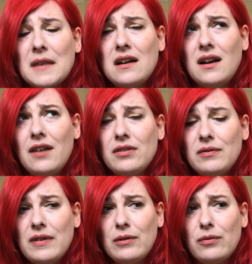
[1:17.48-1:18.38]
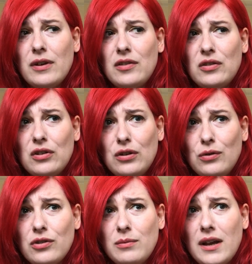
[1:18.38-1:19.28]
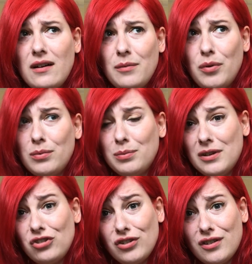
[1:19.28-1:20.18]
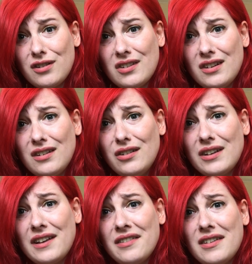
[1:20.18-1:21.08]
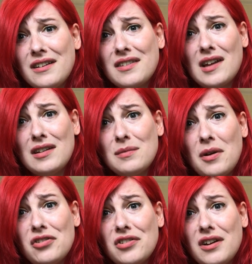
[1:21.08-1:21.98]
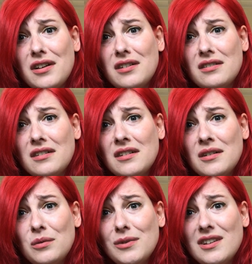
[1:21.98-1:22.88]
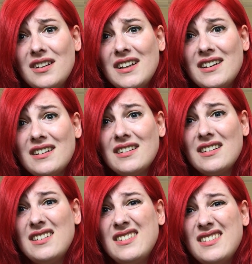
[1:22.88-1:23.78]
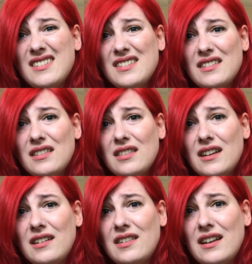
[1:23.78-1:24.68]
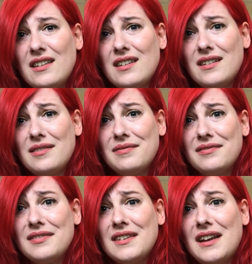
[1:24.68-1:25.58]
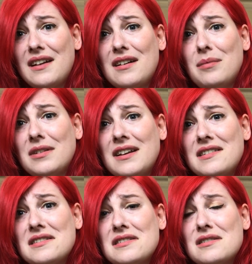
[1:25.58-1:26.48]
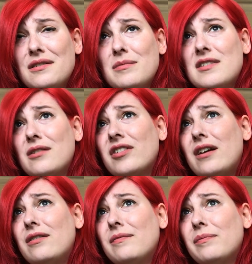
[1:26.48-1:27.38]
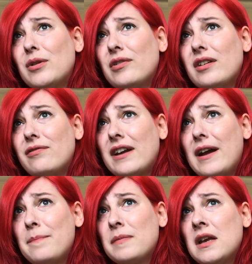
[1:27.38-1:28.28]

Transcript: I haven't found a reason to use them yet. I probably should because I don't get things done as much as I would like, and things tend to take a couple of days to sort themselves out because I forget.